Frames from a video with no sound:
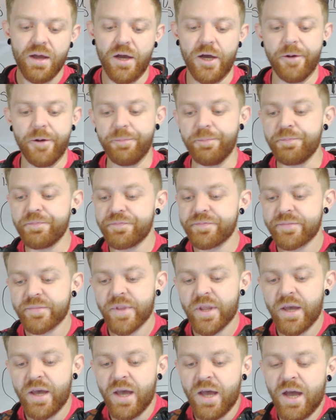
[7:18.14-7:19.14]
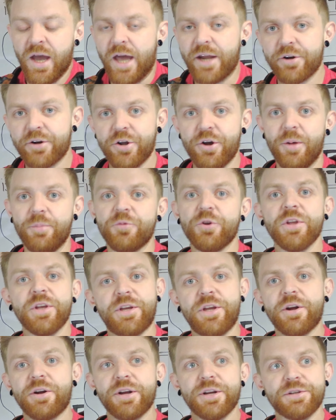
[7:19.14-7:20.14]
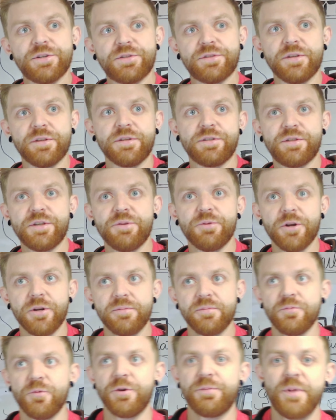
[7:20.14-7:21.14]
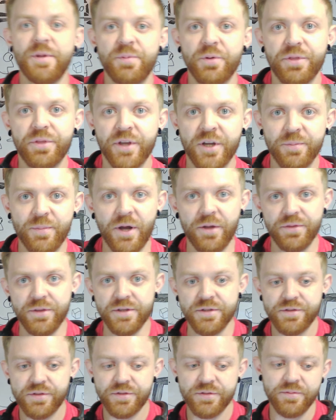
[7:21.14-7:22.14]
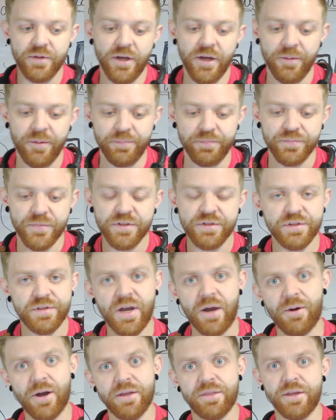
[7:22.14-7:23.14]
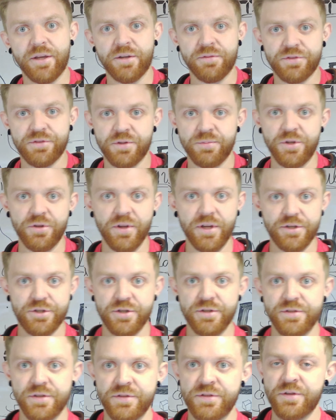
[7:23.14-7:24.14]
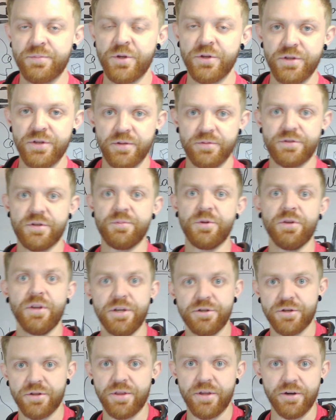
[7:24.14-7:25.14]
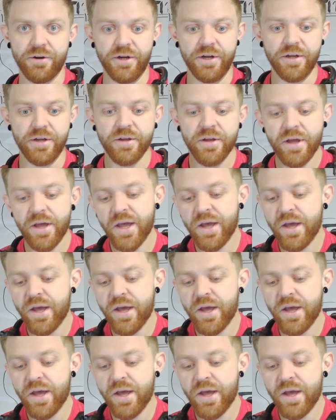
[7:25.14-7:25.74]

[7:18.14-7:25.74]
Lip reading: I don't know. I'm really curious to see what people think about this. This is how I think of simulations and simulation theory.